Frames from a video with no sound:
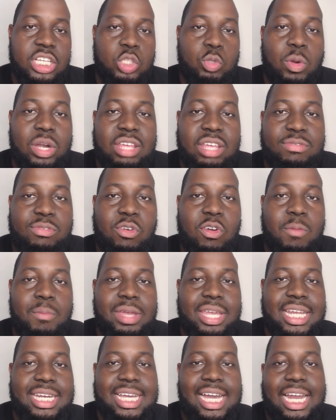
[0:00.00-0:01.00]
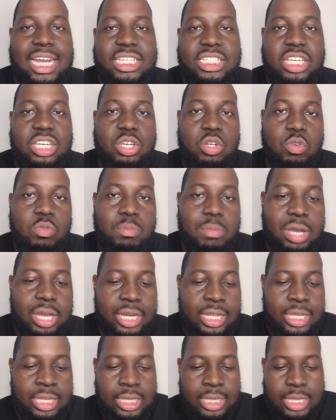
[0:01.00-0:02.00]
$24 million in new
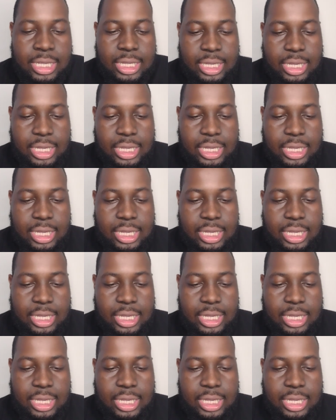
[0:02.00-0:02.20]
money,